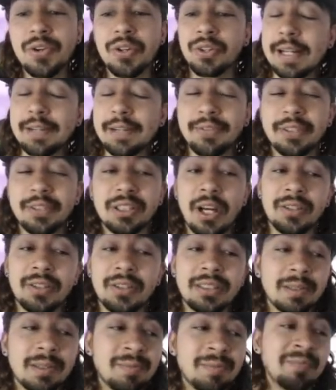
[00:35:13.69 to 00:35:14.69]
going for
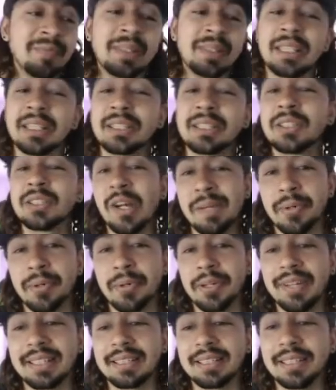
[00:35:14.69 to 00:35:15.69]
Stones does not improve
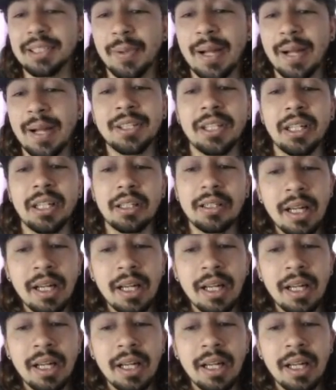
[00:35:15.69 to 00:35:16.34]
that situation.